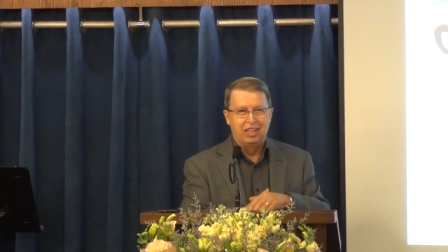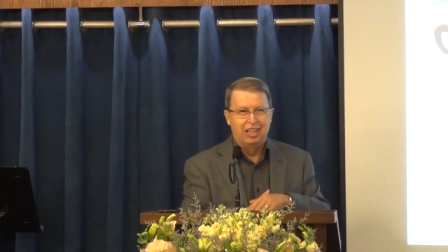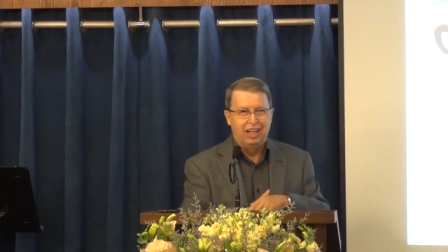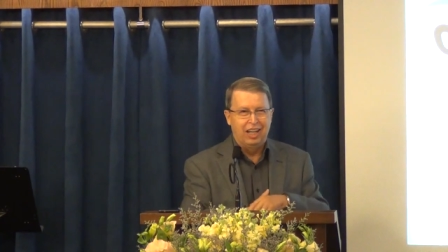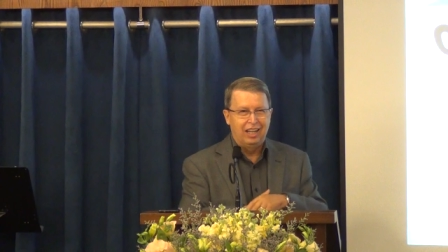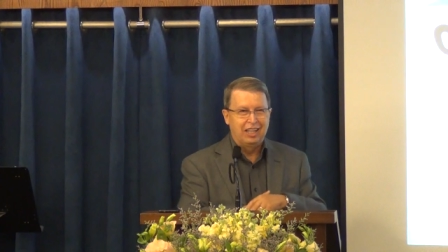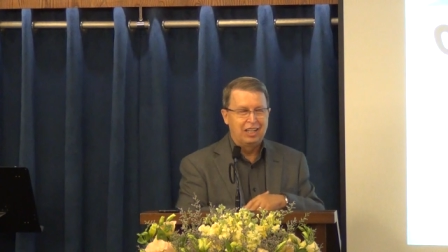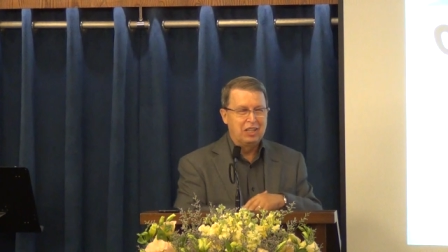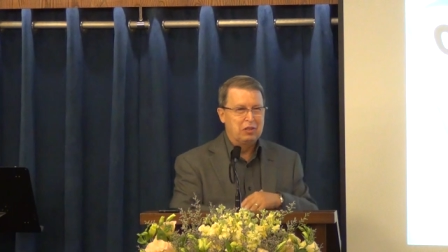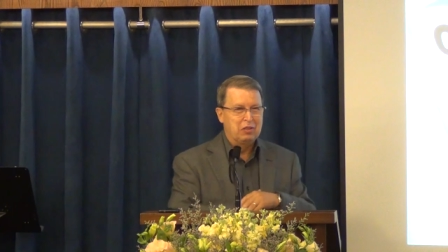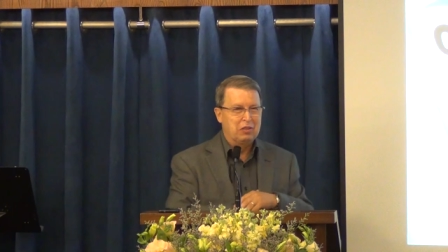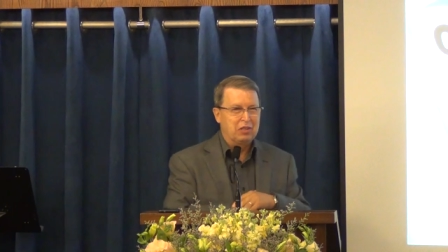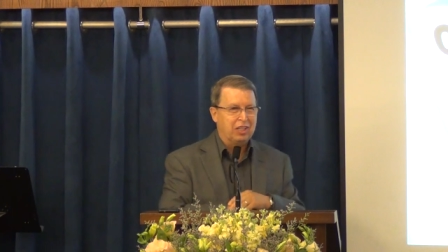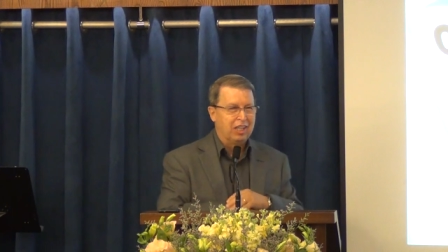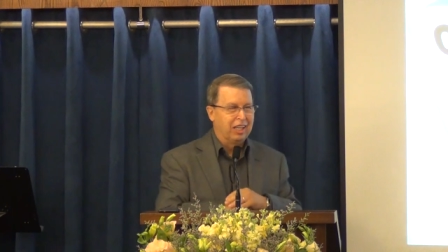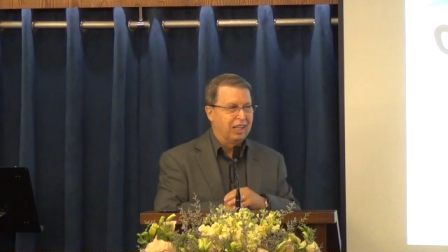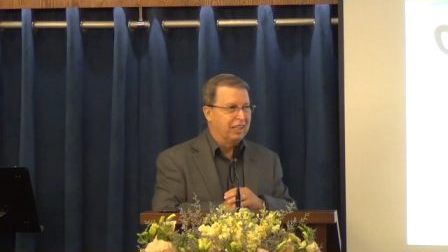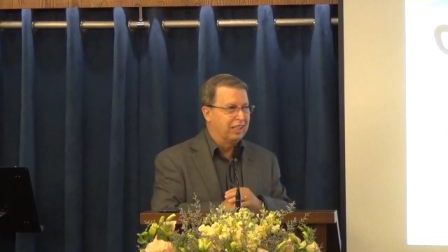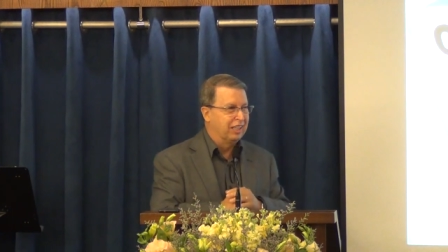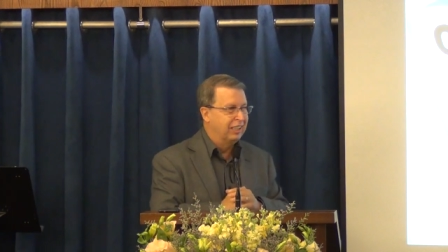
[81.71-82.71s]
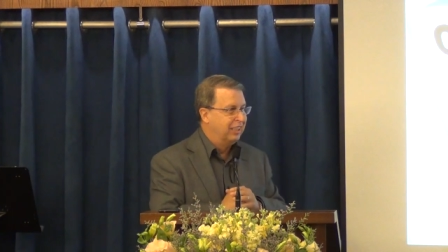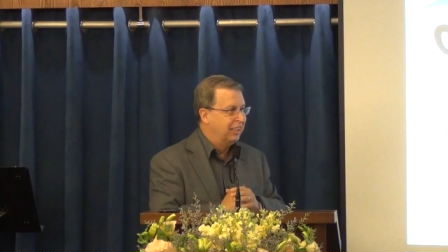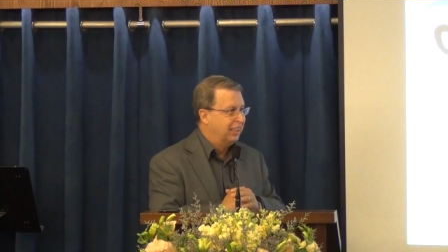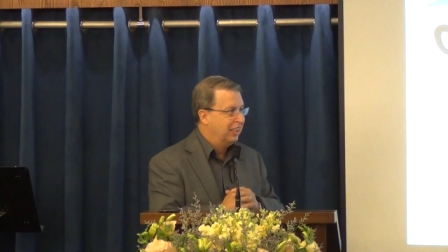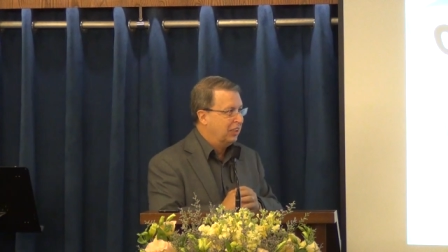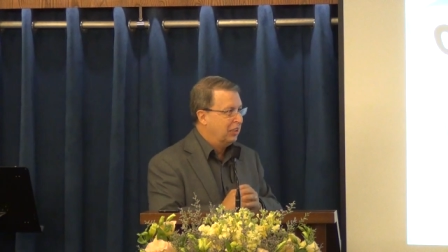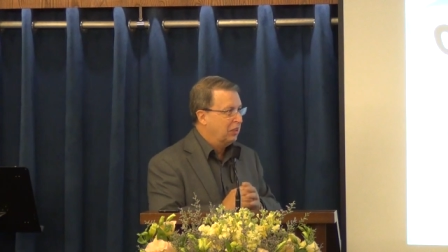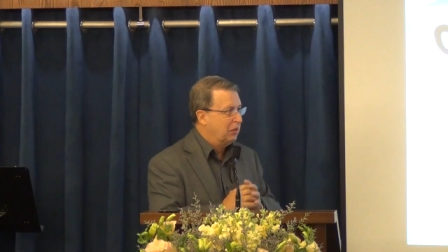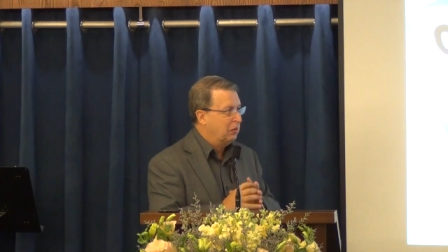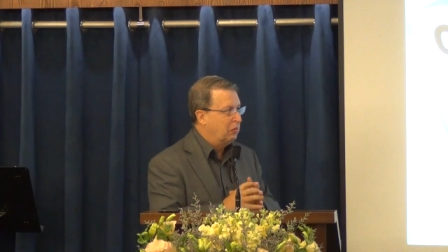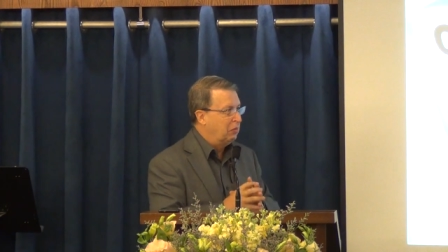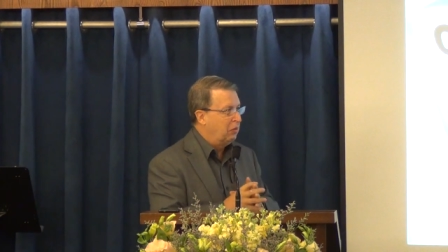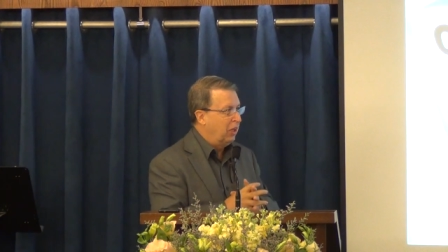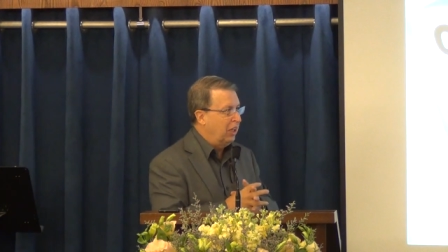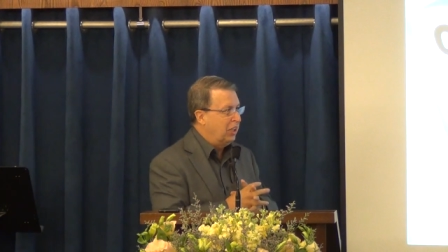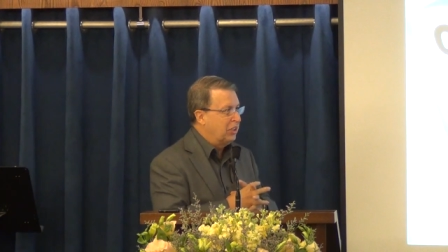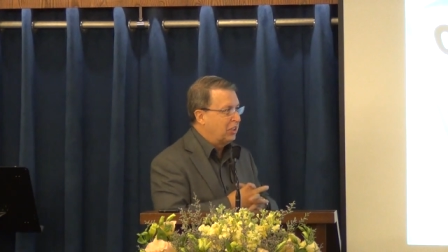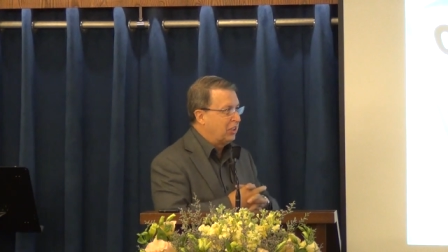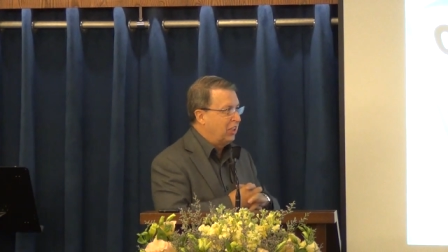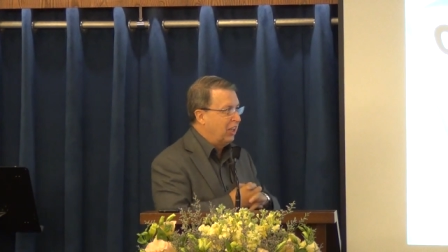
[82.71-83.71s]
Hallelujah.
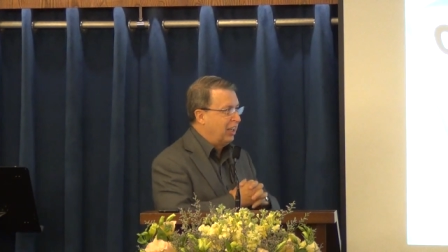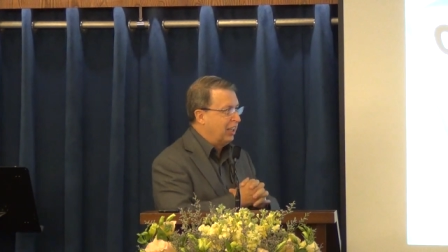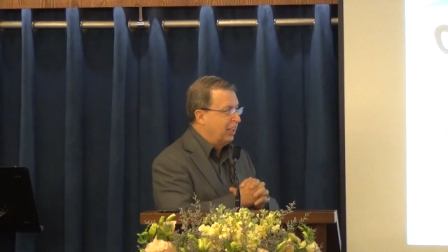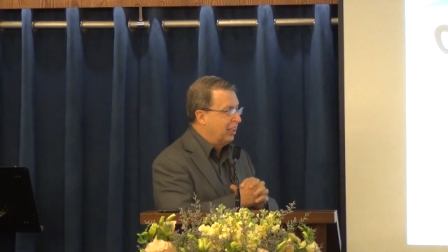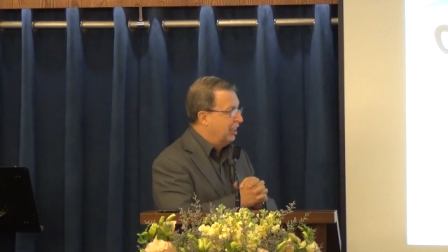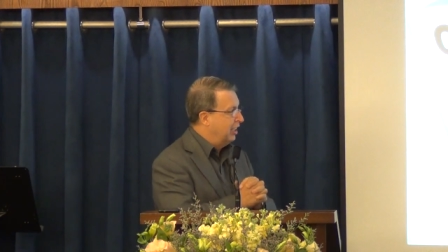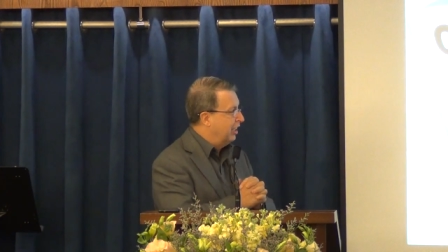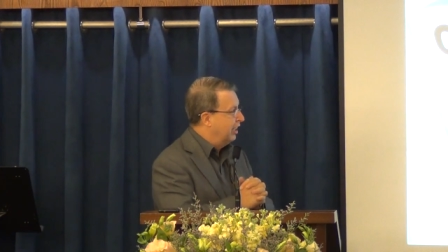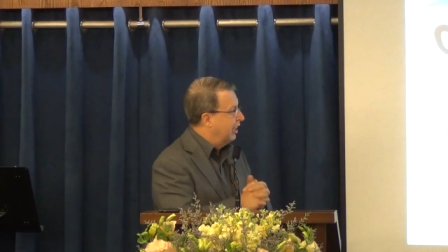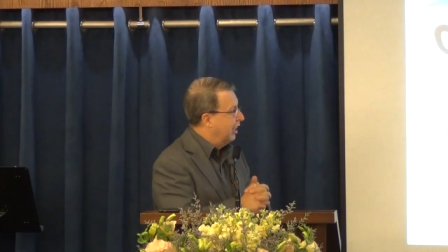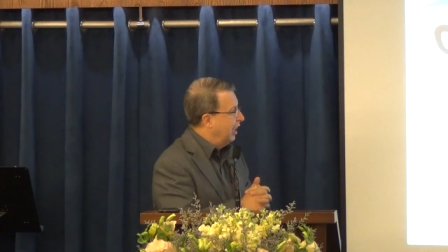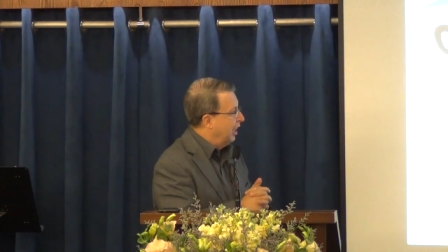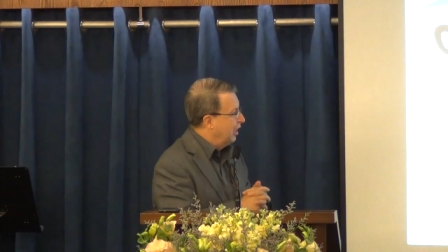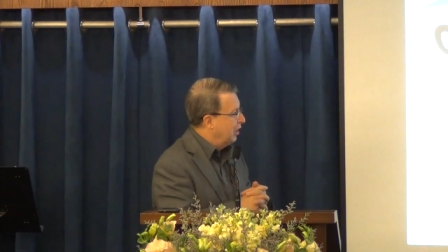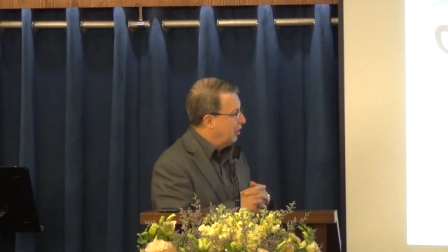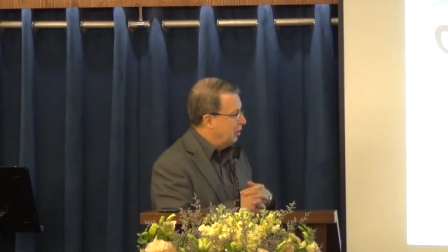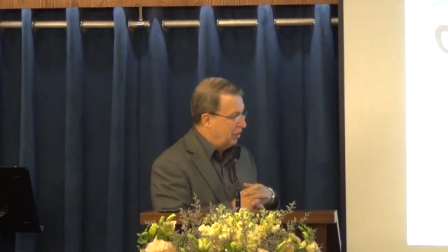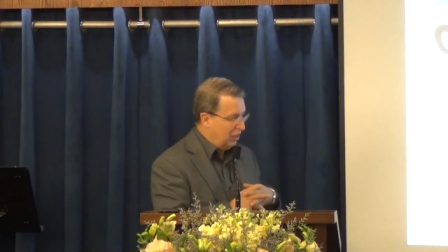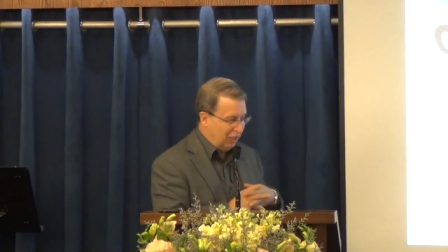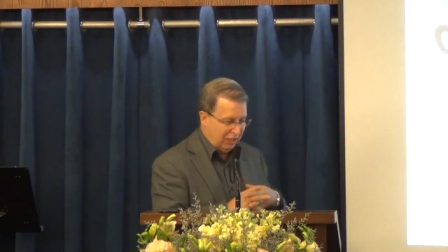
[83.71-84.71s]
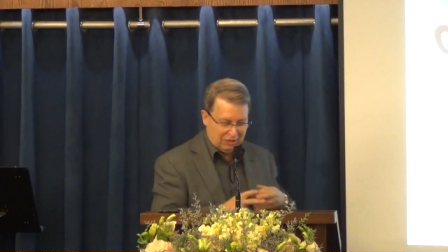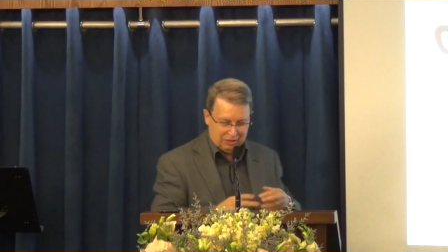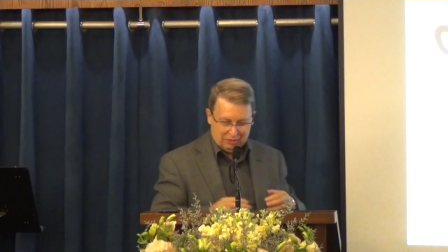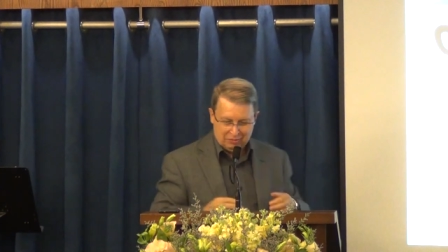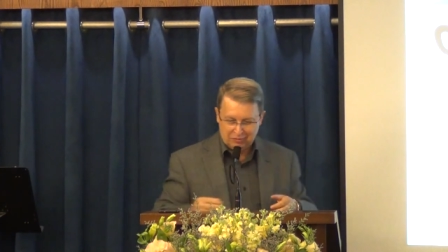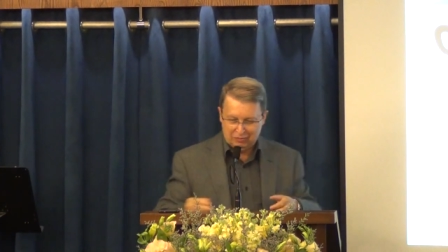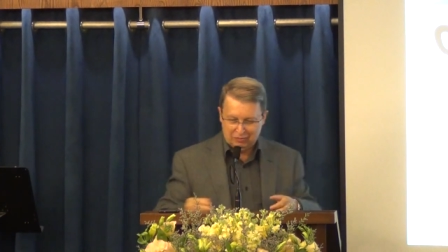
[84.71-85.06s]
Praise God. Hallelujah.